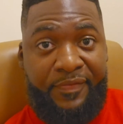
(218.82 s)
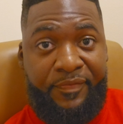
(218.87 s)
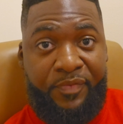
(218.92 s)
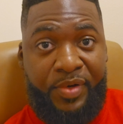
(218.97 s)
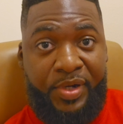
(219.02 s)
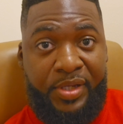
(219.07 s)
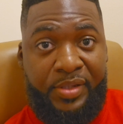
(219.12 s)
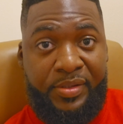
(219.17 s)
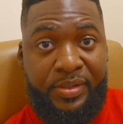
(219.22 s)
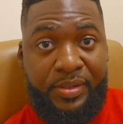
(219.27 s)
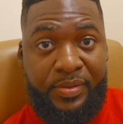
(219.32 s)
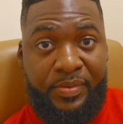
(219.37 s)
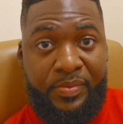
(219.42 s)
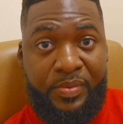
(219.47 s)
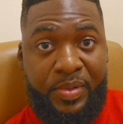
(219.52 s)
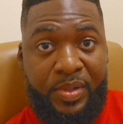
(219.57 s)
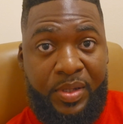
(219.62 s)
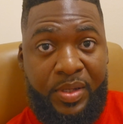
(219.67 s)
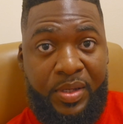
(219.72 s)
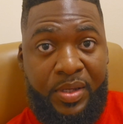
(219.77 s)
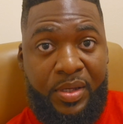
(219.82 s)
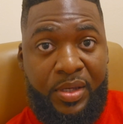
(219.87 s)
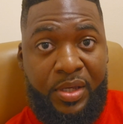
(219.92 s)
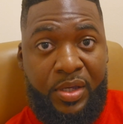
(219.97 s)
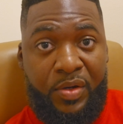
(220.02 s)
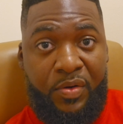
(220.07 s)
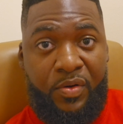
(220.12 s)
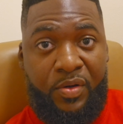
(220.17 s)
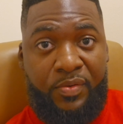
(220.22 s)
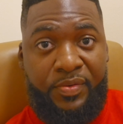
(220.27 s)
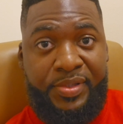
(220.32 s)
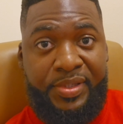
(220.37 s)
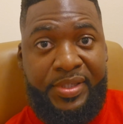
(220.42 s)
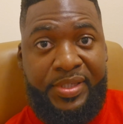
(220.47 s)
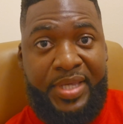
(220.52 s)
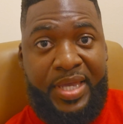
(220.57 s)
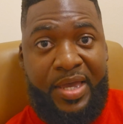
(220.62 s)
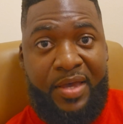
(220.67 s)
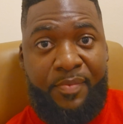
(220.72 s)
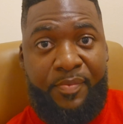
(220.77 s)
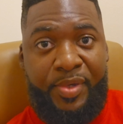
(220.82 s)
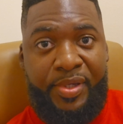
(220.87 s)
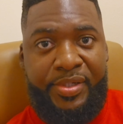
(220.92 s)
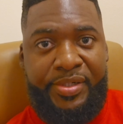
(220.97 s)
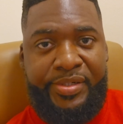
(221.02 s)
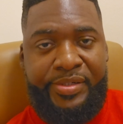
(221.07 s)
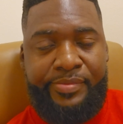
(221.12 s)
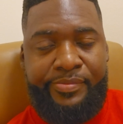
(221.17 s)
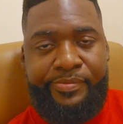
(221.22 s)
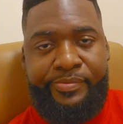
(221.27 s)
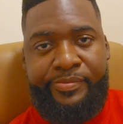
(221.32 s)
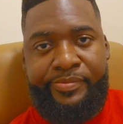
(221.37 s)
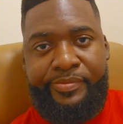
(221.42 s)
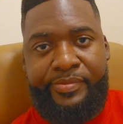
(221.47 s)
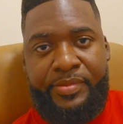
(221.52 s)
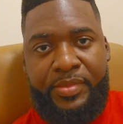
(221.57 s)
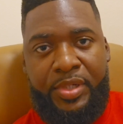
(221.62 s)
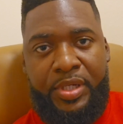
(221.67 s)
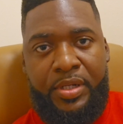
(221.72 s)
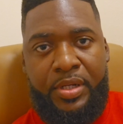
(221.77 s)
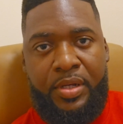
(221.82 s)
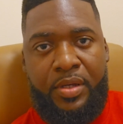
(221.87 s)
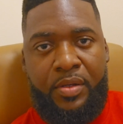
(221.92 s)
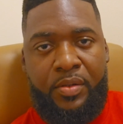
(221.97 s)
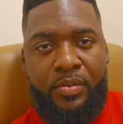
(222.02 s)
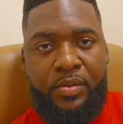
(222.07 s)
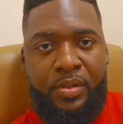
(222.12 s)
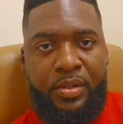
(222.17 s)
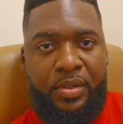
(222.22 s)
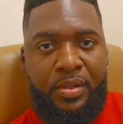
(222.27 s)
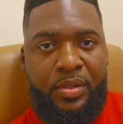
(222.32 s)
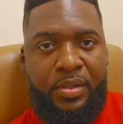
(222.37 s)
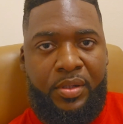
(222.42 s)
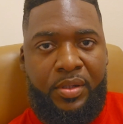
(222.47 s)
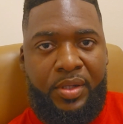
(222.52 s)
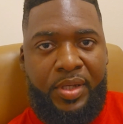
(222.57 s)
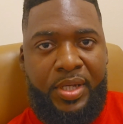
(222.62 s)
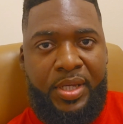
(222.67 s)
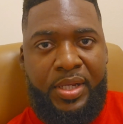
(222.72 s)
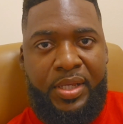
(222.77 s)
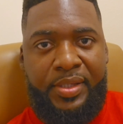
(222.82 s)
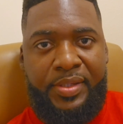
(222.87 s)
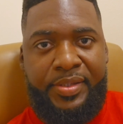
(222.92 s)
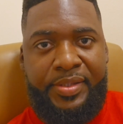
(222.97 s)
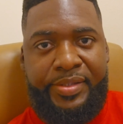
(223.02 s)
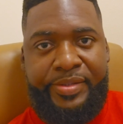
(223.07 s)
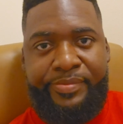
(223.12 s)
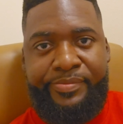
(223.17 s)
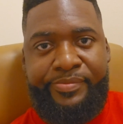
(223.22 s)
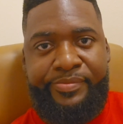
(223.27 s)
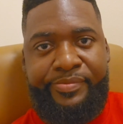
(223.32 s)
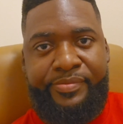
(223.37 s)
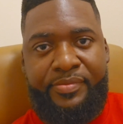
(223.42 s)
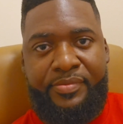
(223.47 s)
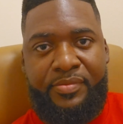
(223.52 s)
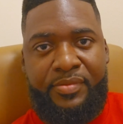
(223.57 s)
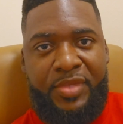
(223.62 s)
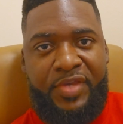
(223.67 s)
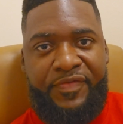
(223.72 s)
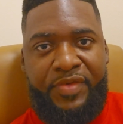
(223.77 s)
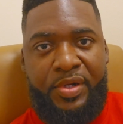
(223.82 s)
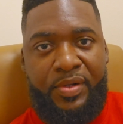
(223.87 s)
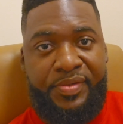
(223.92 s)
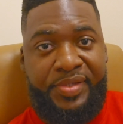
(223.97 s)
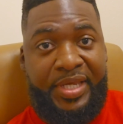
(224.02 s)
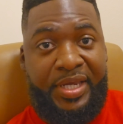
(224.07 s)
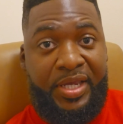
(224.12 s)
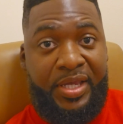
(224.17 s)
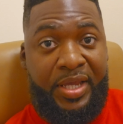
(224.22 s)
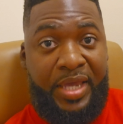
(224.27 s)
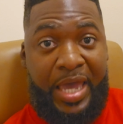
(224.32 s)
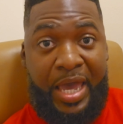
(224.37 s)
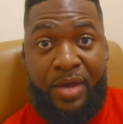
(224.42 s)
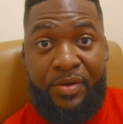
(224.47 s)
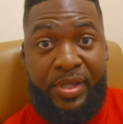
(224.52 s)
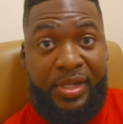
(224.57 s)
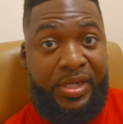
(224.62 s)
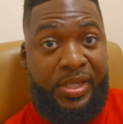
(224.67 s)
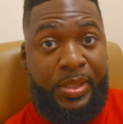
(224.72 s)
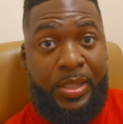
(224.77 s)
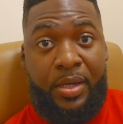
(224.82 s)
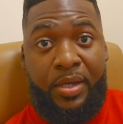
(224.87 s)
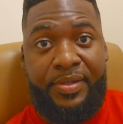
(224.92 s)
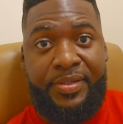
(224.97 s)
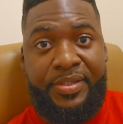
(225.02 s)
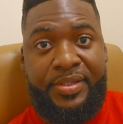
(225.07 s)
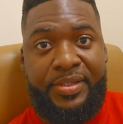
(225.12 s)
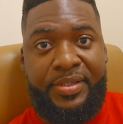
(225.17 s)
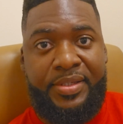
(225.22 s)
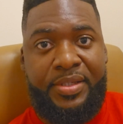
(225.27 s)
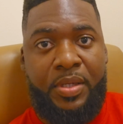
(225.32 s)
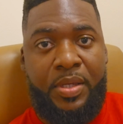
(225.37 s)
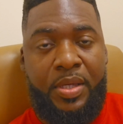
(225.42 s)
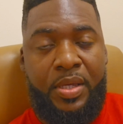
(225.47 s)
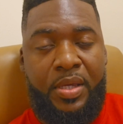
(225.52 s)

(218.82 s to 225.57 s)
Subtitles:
with. Gross is how much, it is if you don't take out any losses.